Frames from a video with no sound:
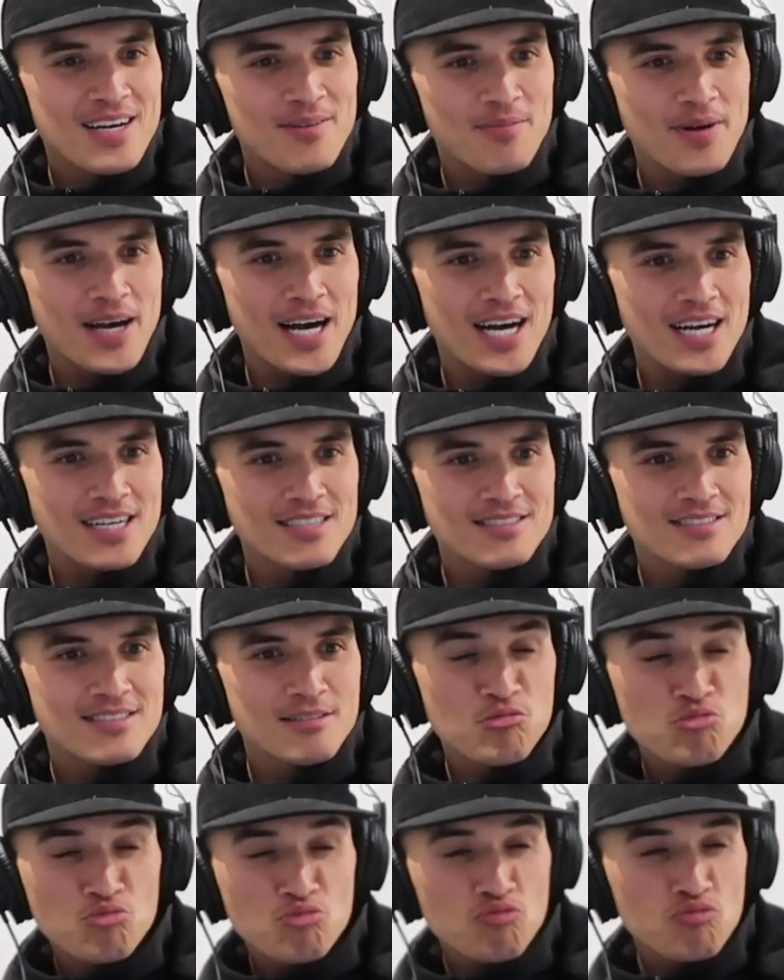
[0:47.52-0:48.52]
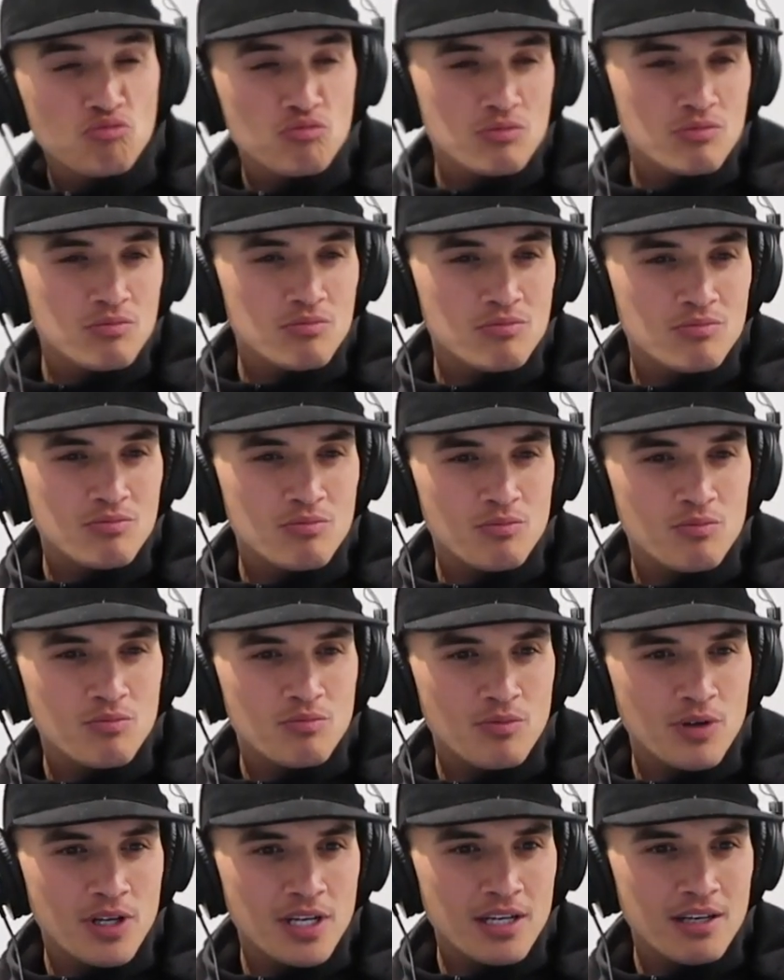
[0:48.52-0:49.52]
About
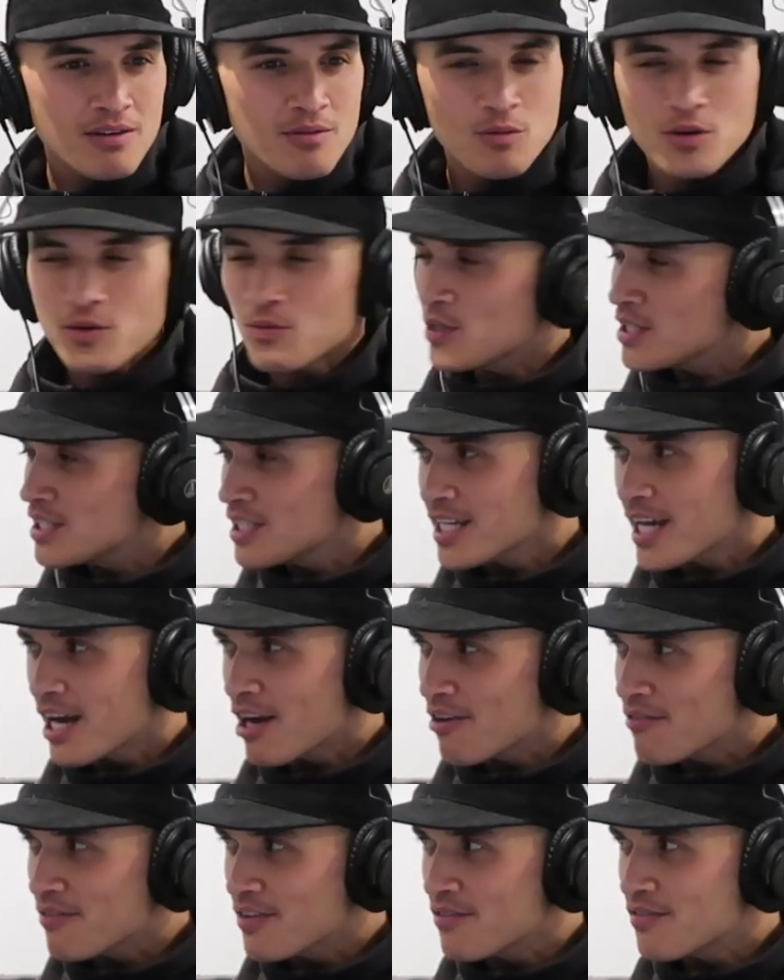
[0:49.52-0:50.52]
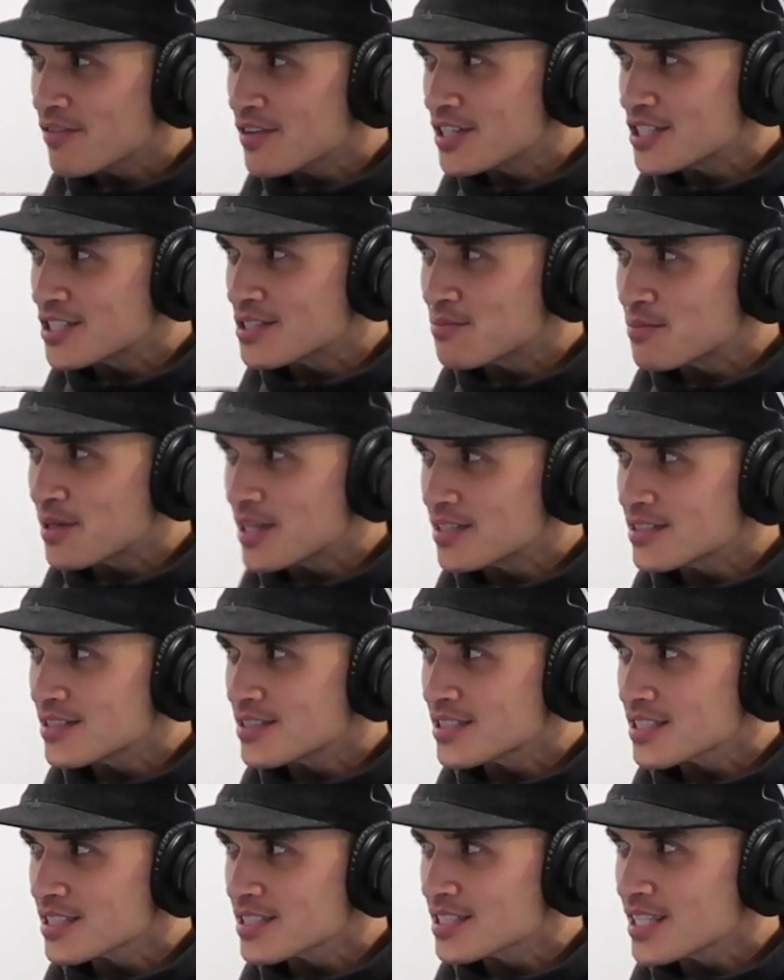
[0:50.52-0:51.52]
when did Gary Vee finish? About
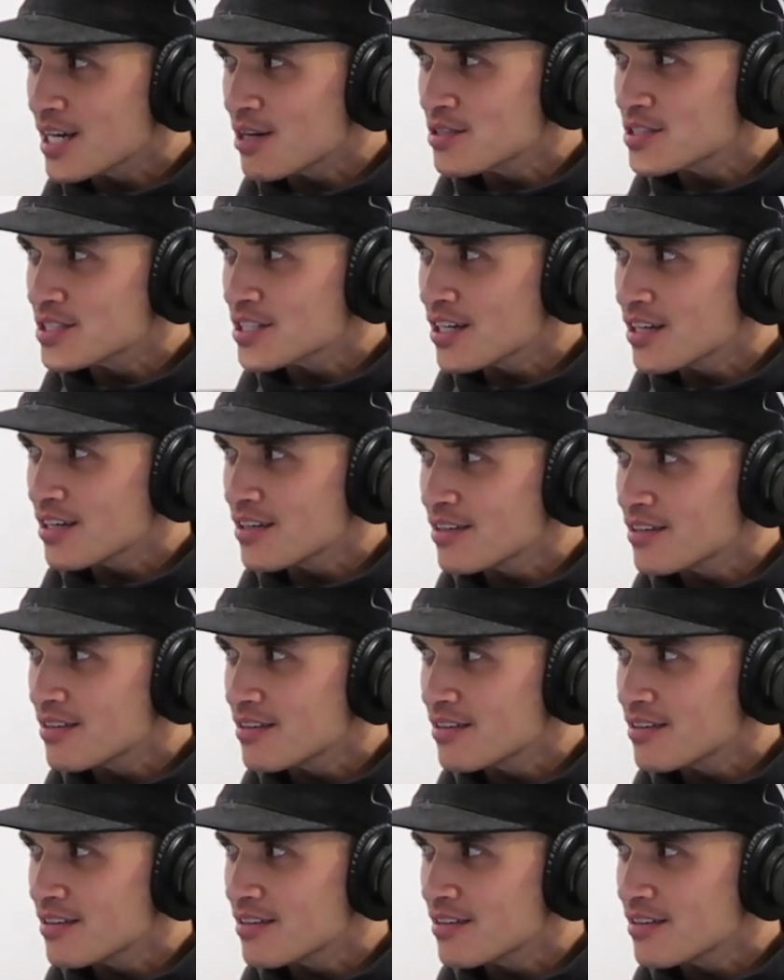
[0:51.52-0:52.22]
6 hours ago.